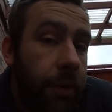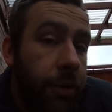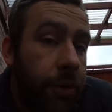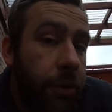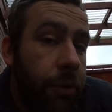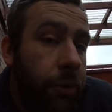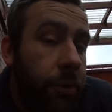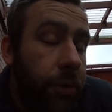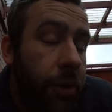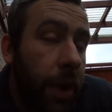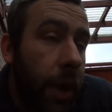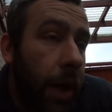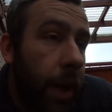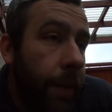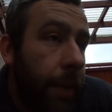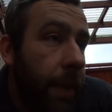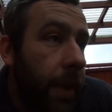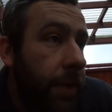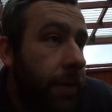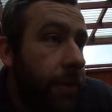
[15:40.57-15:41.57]
of tools and car
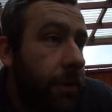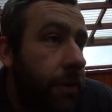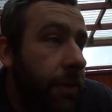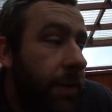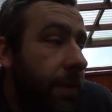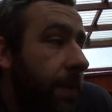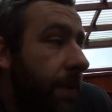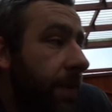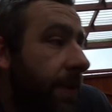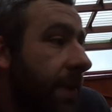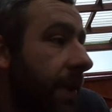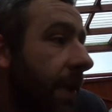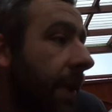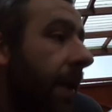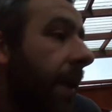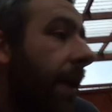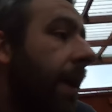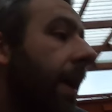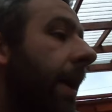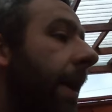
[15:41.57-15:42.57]
parts for Christmas.
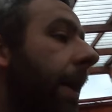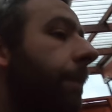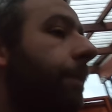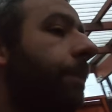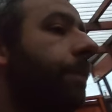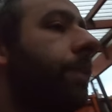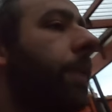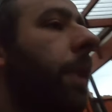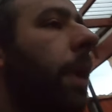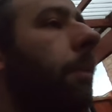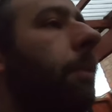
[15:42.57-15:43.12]
Um,